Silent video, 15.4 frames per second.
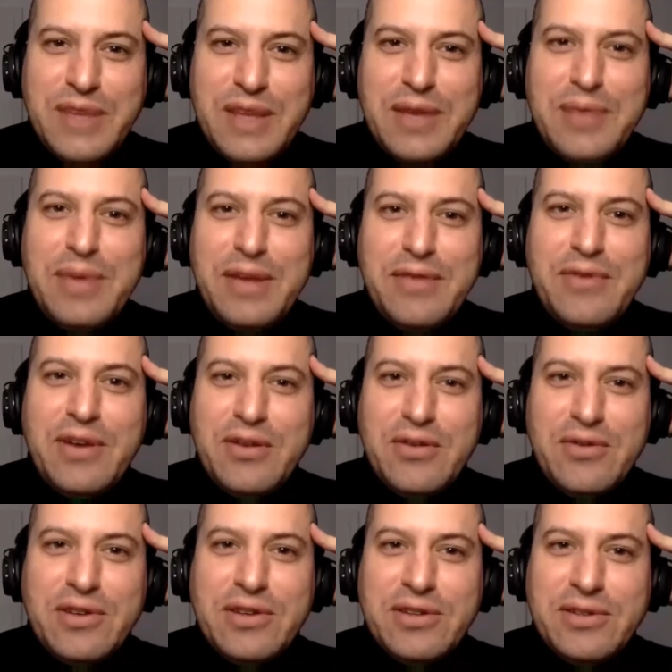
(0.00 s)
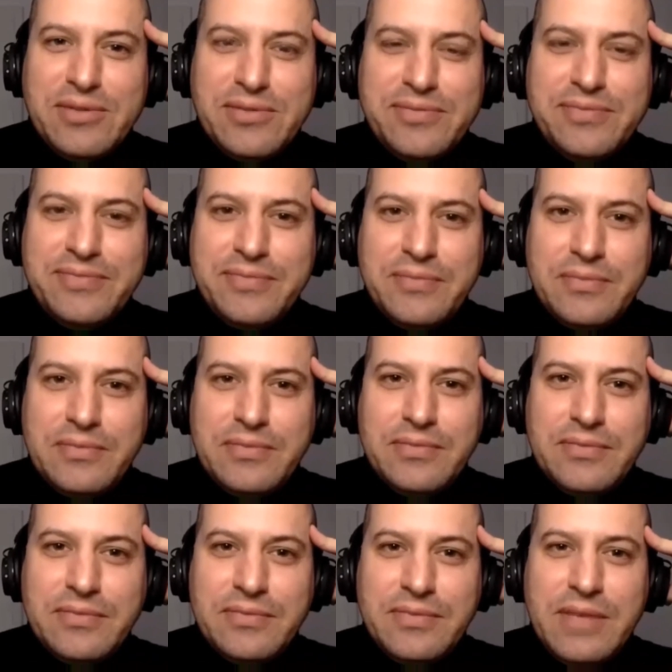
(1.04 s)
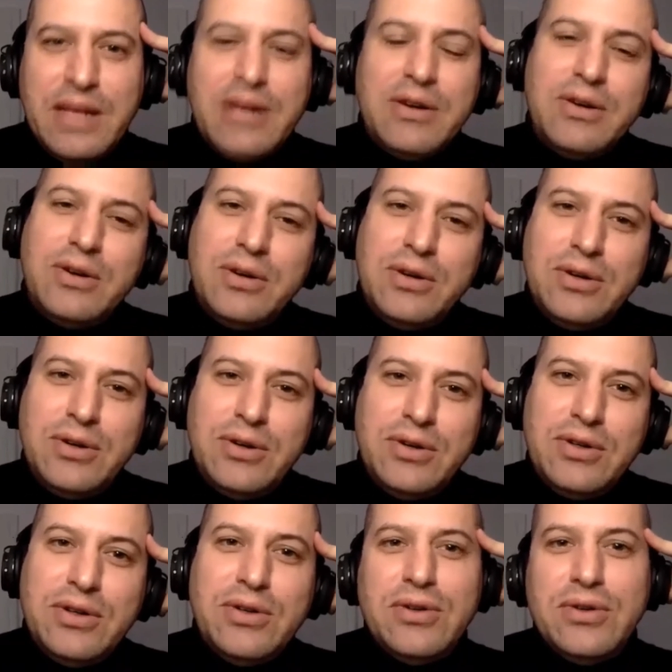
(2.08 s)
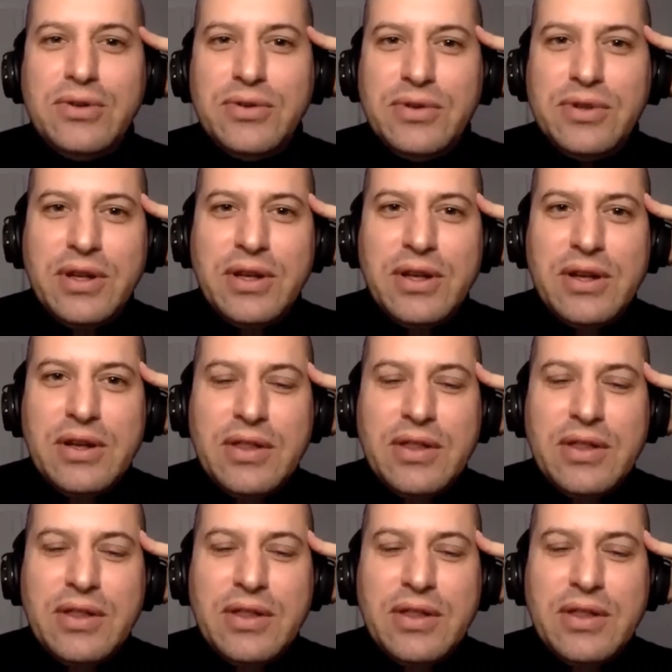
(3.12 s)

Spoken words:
they made fun of us. Like, you know...